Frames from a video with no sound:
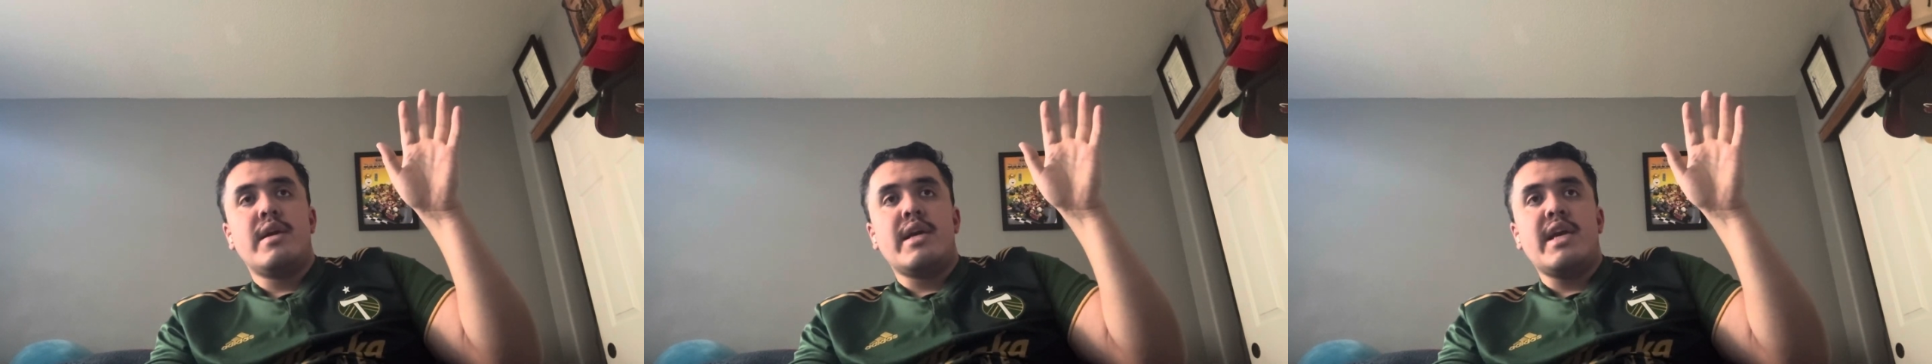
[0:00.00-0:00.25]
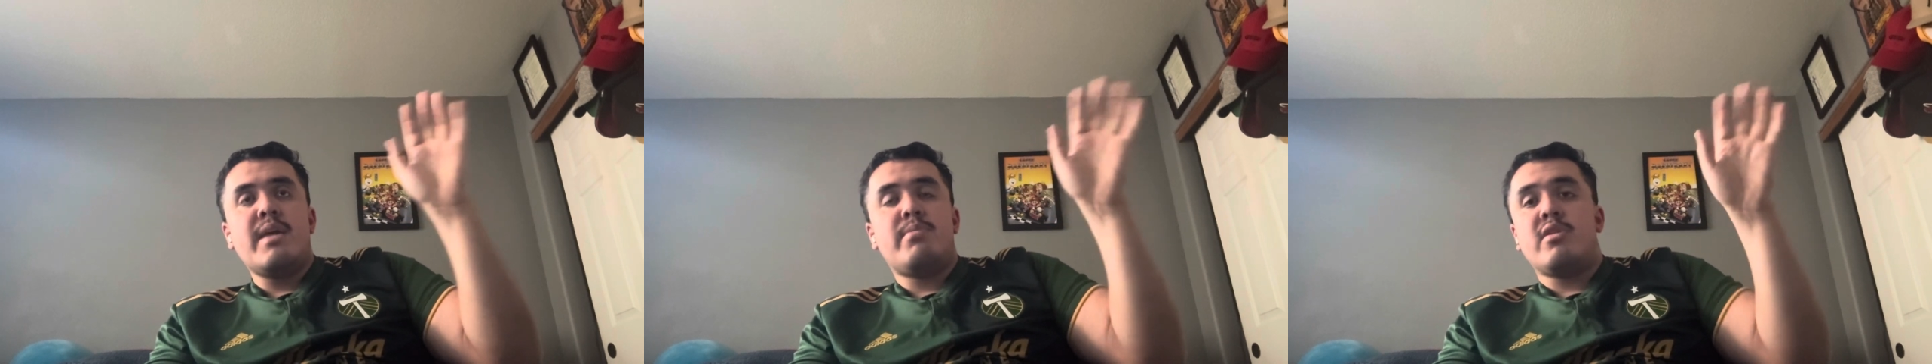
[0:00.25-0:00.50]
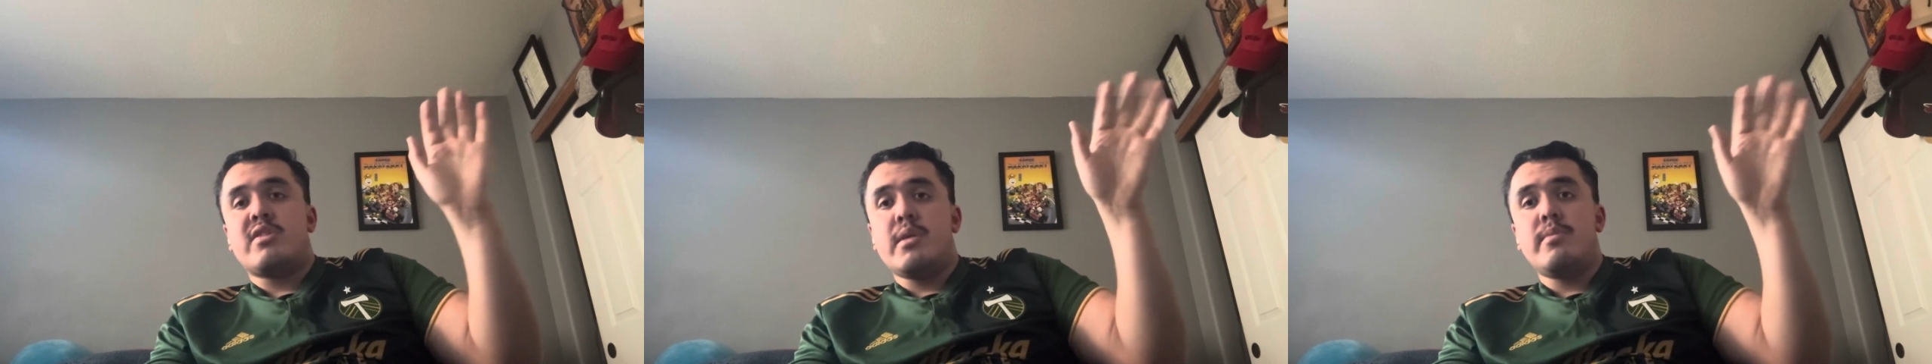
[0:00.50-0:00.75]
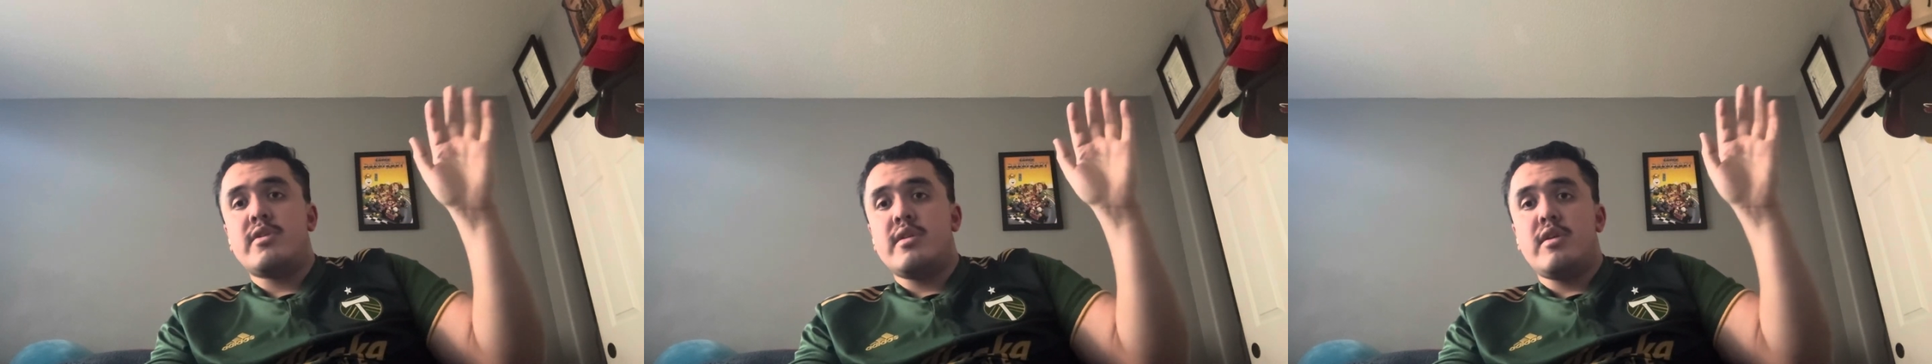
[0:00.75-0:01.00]
If the
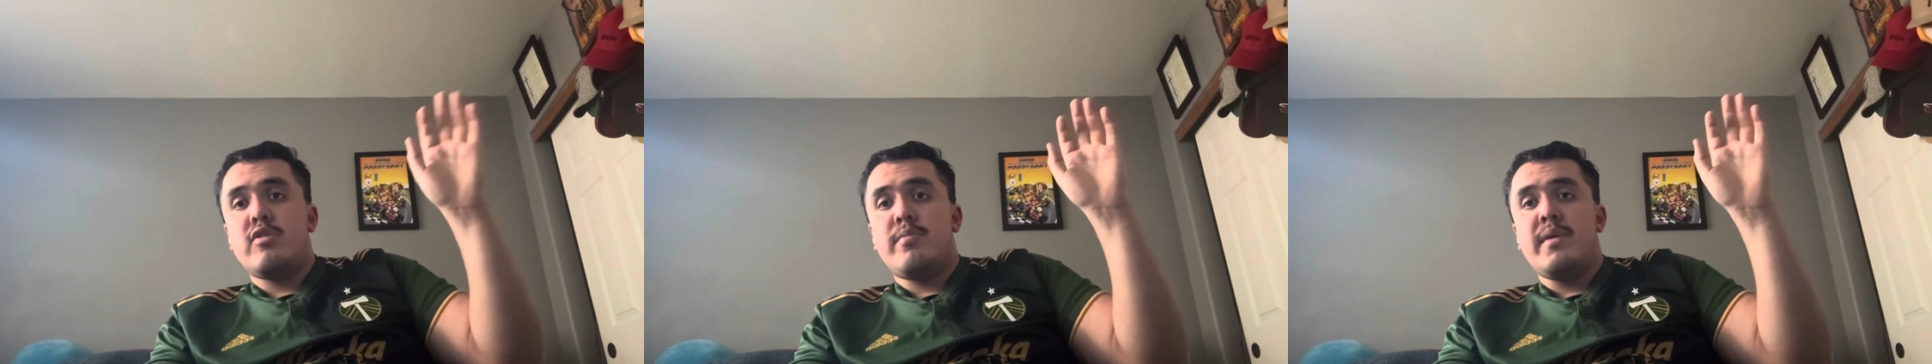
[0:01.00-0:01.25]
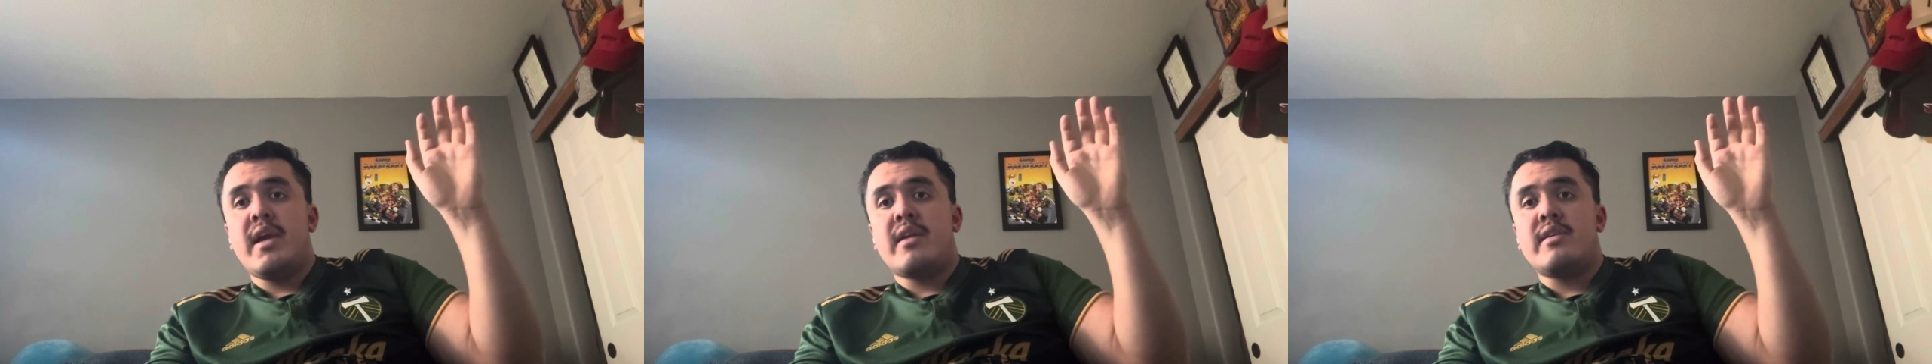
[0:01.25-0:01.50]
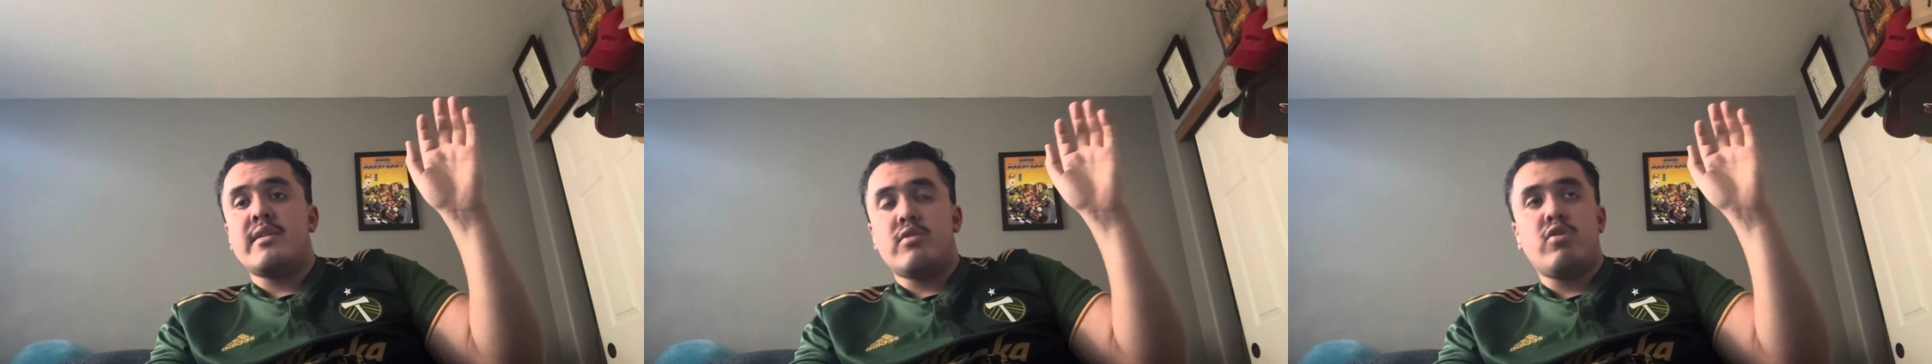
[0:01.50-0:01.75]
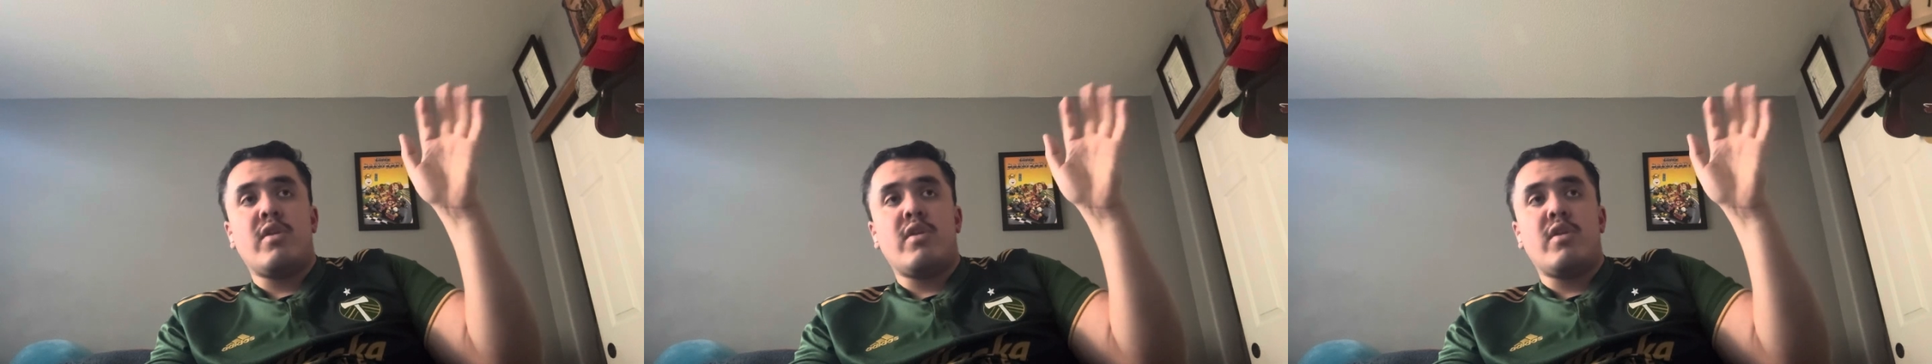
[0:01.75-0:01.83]
Timbers continue to be like this, no,